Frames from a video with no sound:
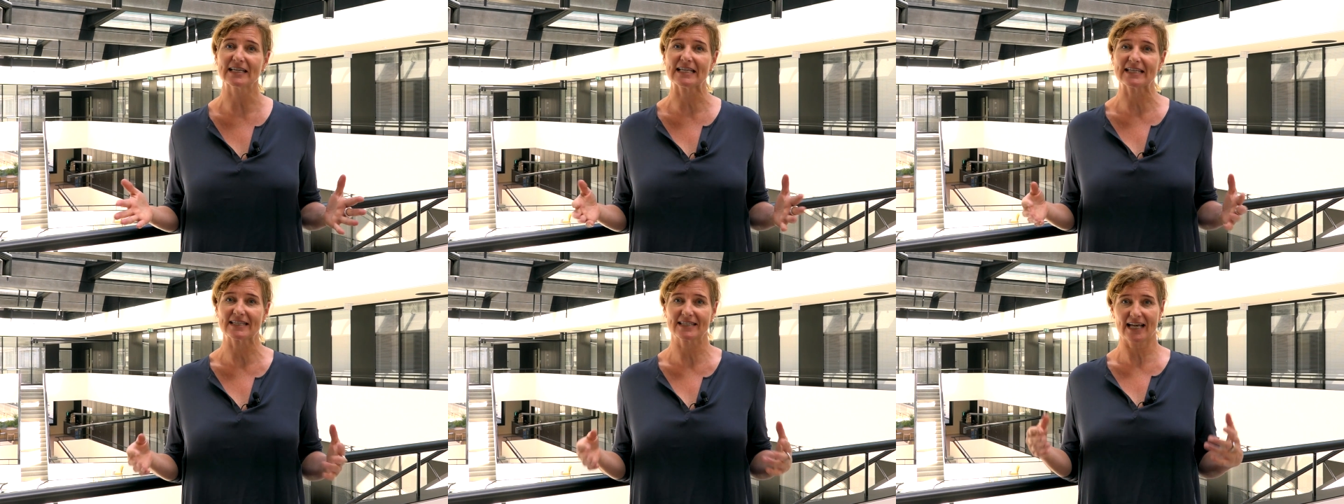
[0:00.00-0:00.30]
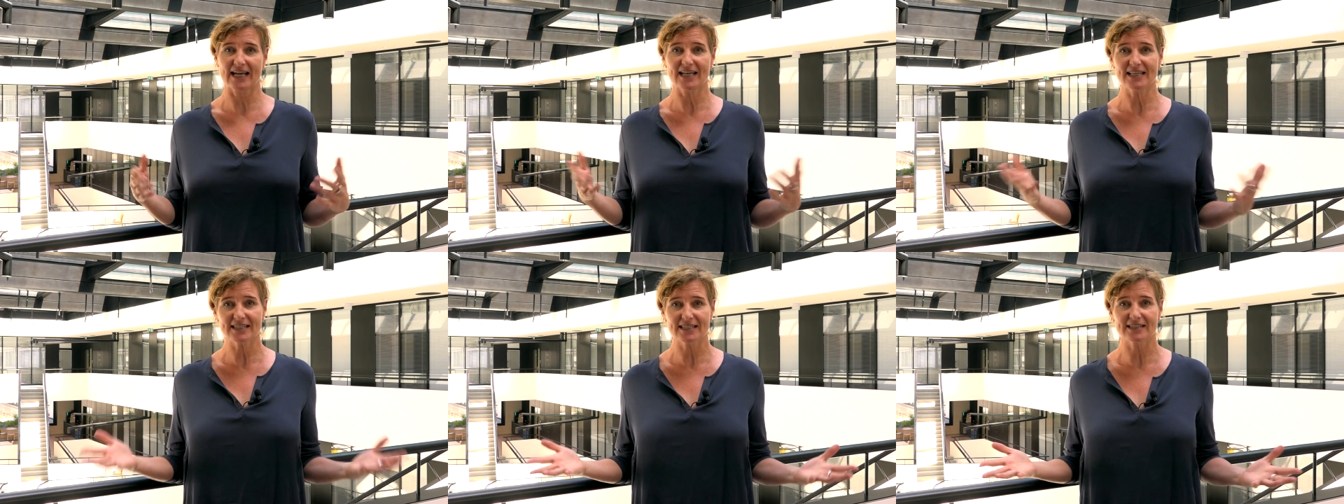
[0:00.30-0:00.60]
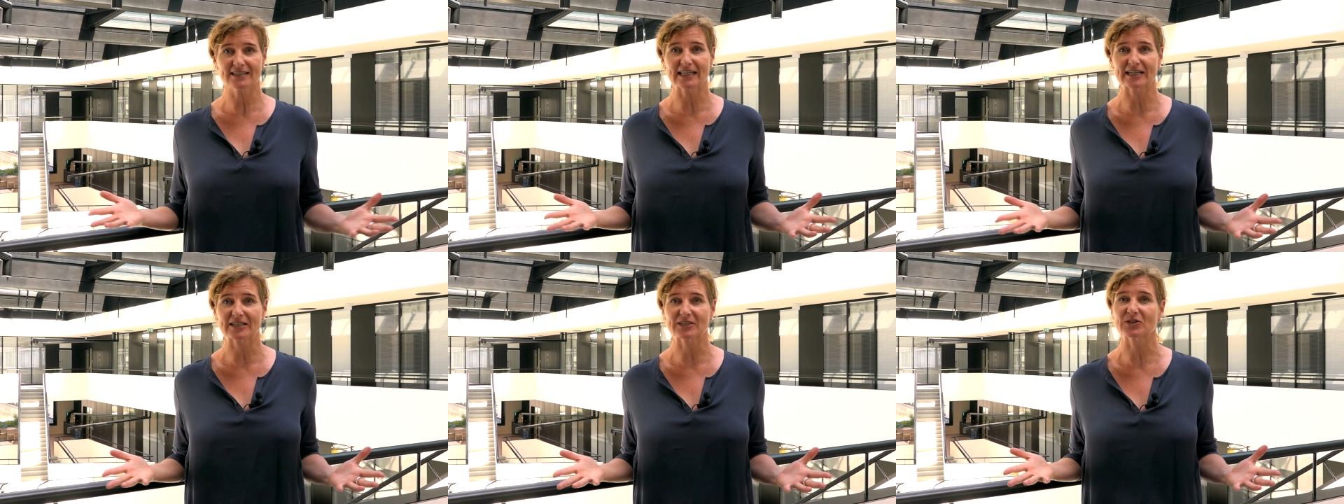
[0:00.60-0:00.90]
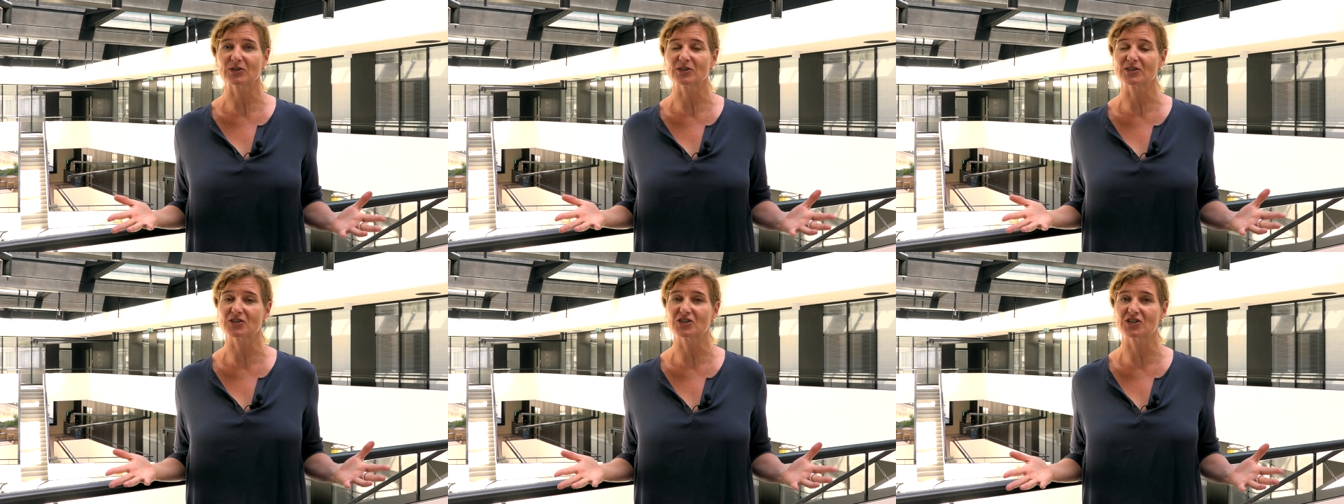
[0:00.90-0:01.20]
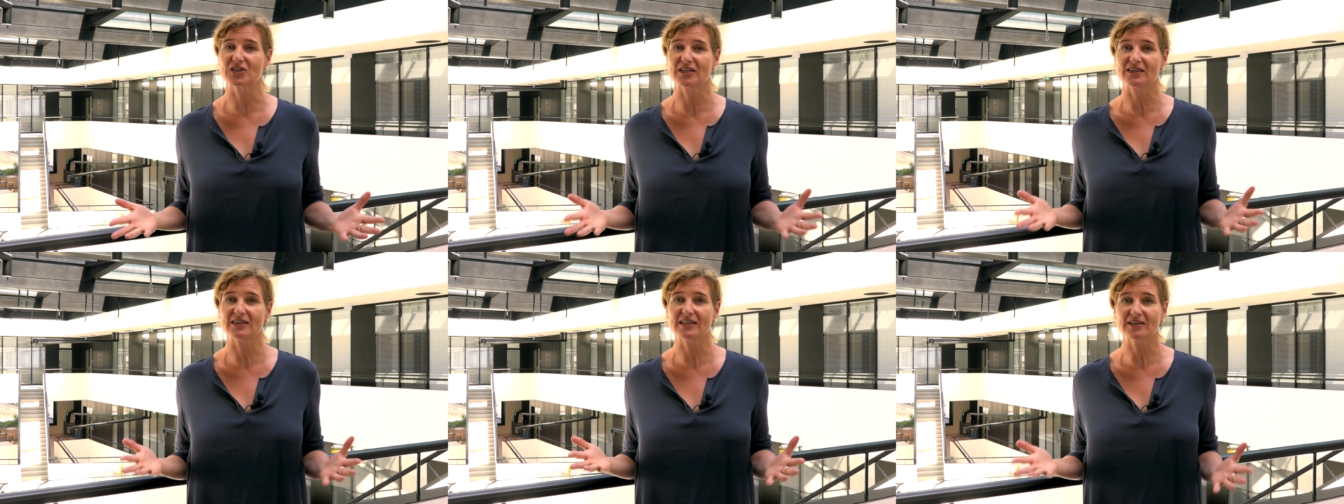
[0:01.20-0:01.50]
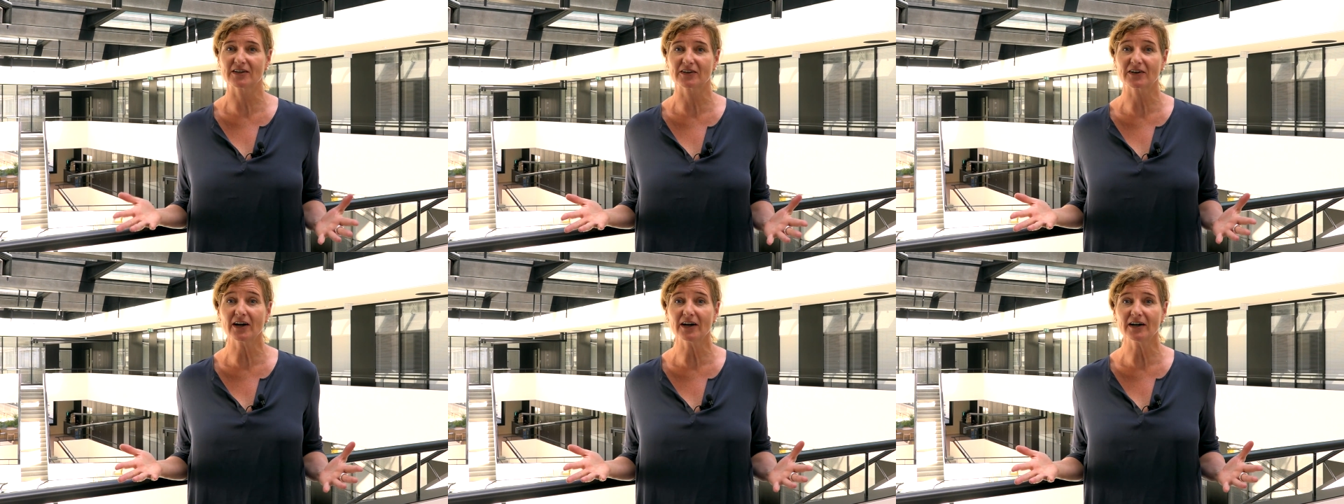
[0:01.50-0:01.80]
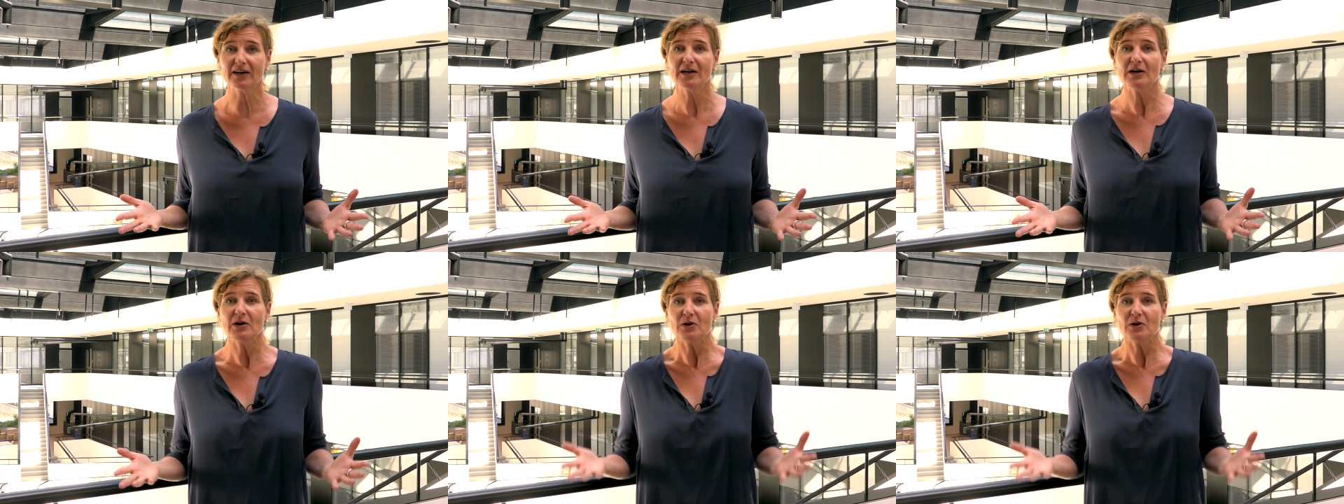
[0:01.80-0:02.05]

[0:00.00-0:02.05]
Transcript: in science and technology in DRR